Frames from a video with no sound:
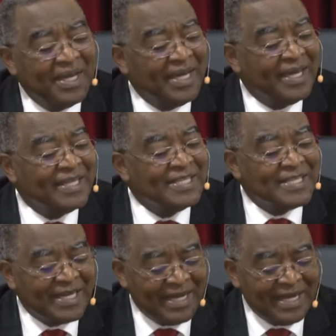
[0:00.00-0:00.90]
and
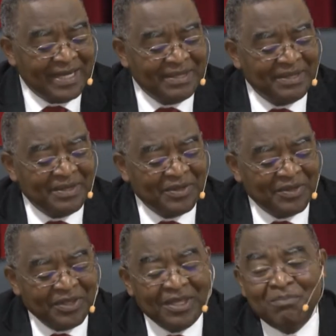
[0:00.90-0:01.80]

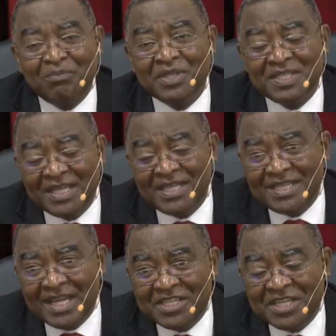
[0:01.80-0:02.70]
the
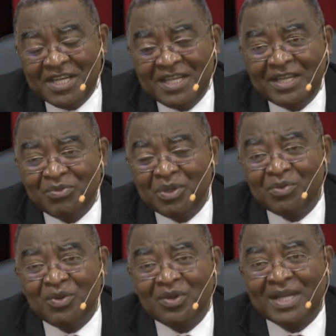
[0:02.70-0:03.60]
presentation that we
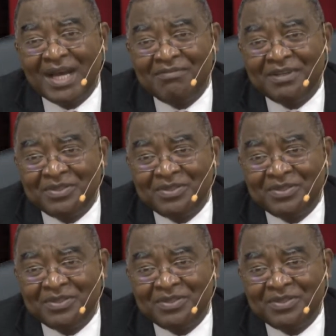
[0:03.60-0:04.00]
will cover